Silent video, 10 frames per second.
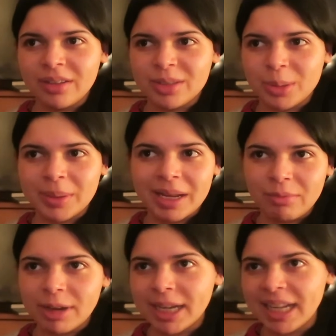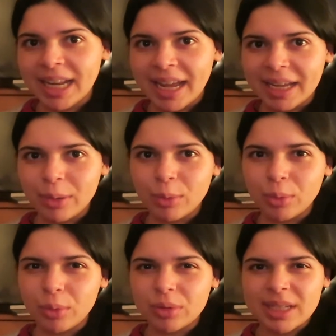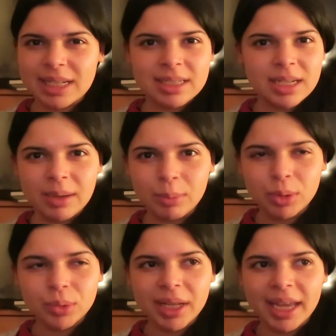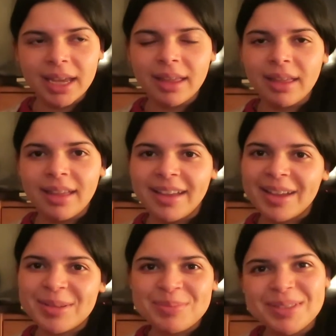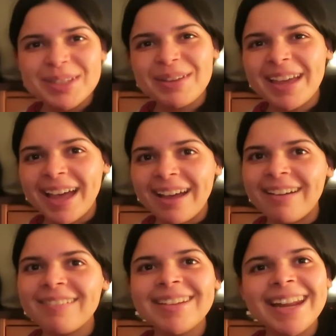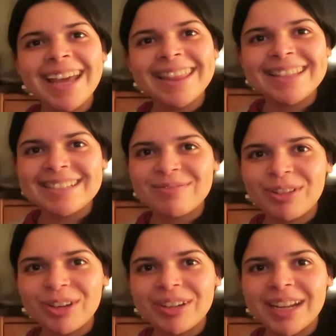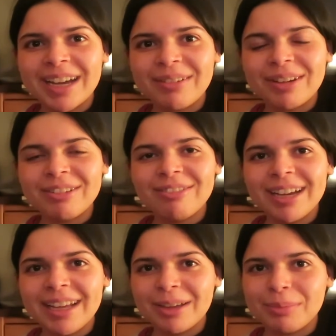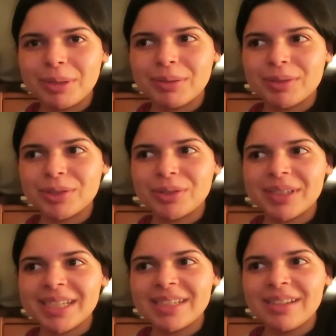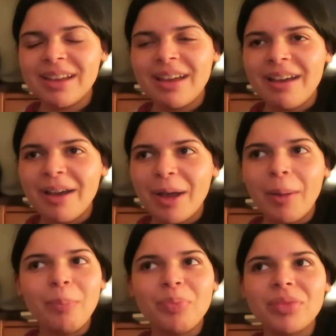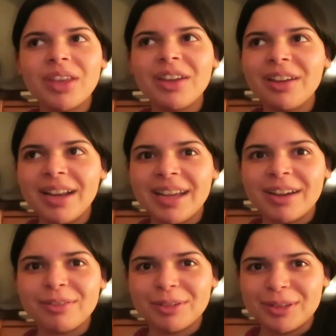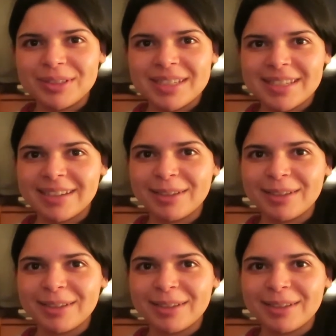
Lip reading: doing it really late all Saturday morning. So yeah, I'm going to end this vlog now. I really hope you enjoyed. Earlier I forgot to say